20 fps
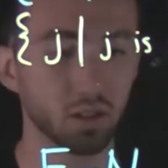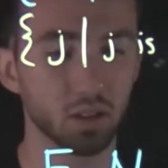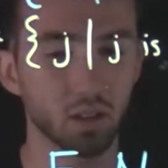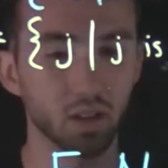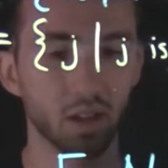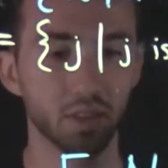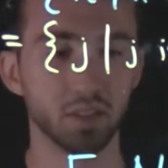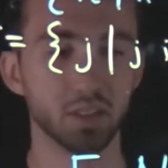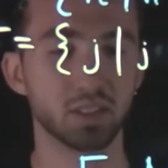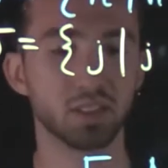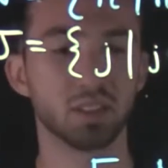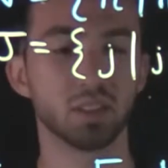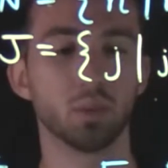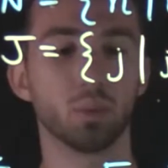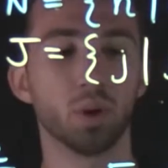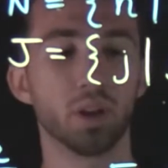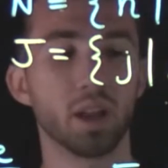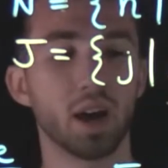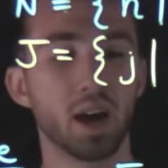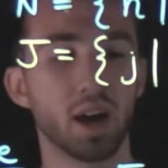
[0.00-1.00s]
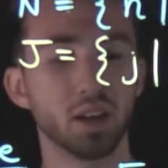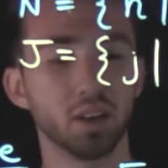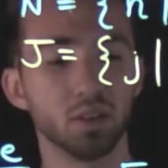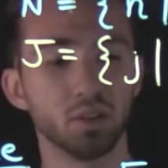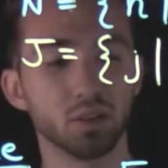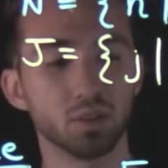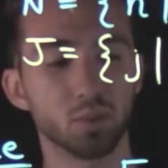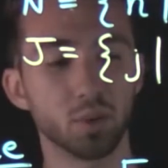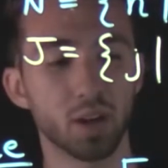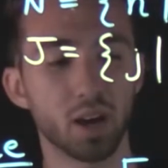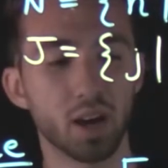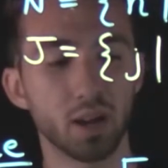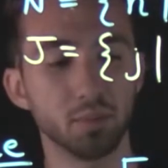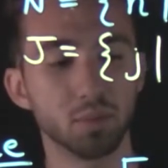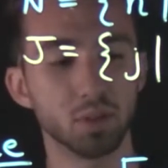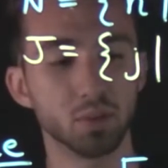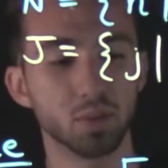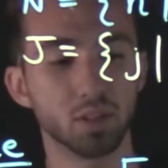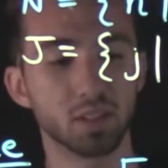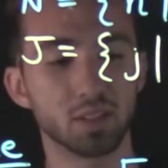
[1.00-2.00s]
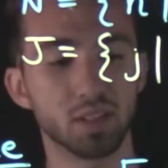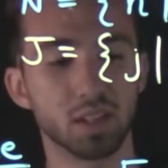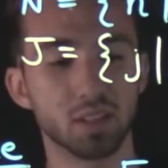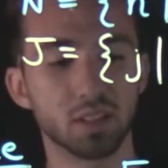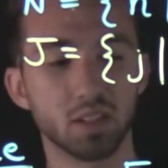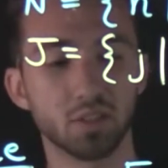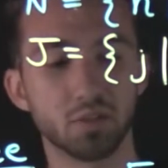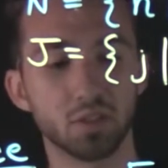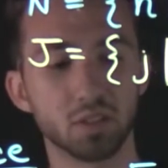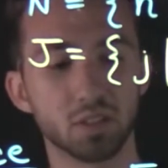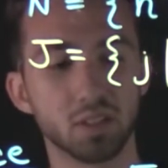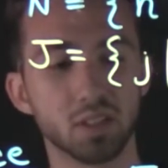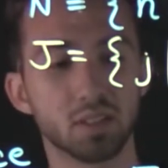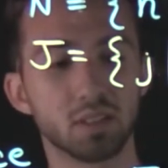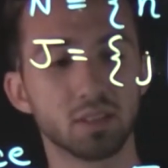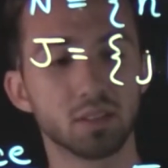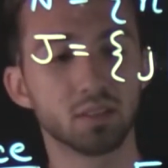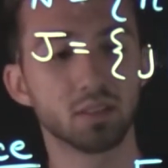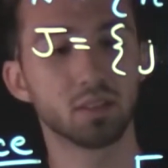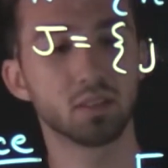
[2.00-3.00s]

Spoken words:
and this is the one I use when I'm doing set differences,